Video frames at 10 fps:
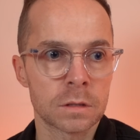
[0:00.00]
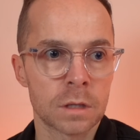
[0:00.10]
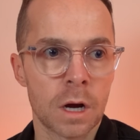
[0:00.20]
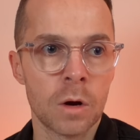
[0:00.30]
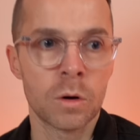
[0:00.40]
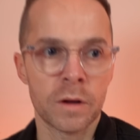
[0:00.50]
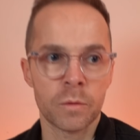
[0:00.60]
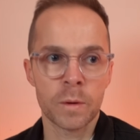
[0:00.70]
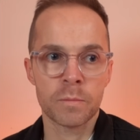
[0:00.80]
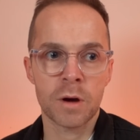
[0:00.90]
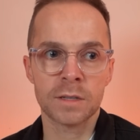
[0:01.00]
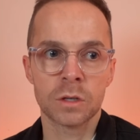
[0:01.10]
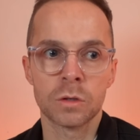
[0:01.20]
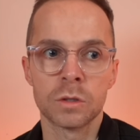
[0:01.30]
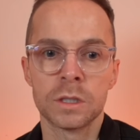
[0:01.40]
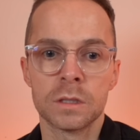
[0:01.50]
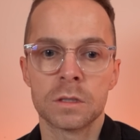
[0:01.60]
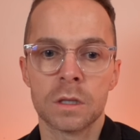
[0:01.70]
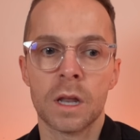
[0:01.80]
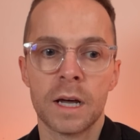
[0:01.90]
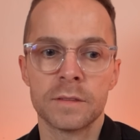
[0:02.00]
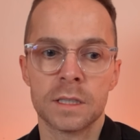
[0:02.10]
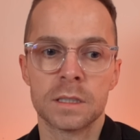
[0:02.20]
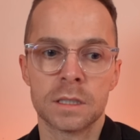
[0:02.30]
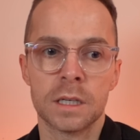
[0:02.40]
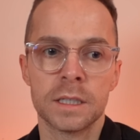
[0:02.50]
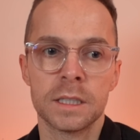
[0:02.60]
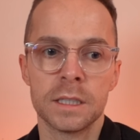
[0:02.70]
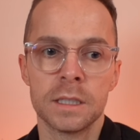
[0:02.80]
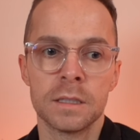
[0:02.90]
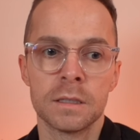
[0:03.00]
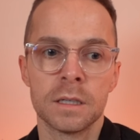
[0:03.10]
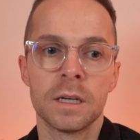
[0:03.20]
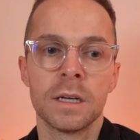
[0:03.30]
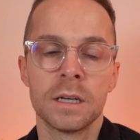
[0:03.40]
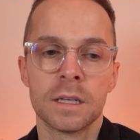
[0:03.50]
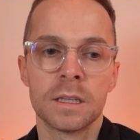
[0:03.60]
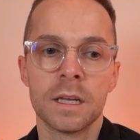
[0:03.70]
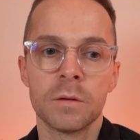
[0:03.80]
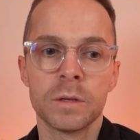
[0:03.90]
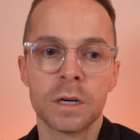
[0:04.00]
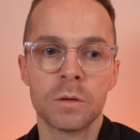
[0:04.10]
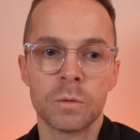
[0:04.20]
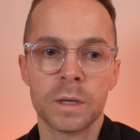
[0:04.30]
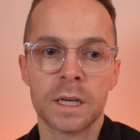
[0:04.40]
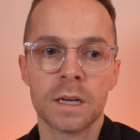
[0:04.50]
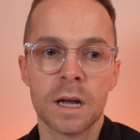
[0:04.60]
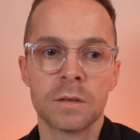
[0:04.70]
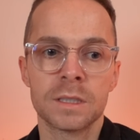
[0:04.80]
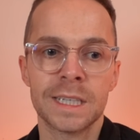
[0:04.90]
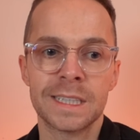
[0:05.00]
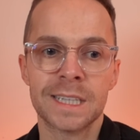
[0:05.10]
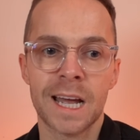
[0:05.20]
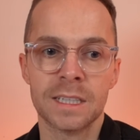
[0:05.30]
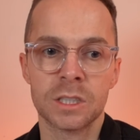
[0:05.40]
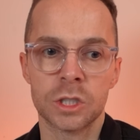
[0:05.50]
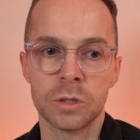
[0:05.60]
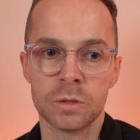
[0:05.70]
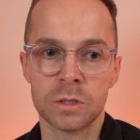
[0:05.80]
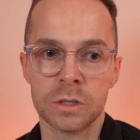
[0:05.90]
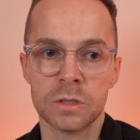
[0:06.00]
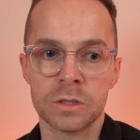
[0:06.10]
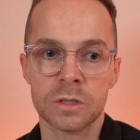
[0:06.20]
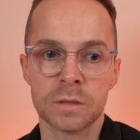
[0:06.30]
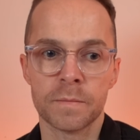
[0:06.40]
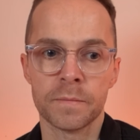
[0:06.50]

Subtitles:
if we press on audience on the left hand side here, there we go. We can now see test users.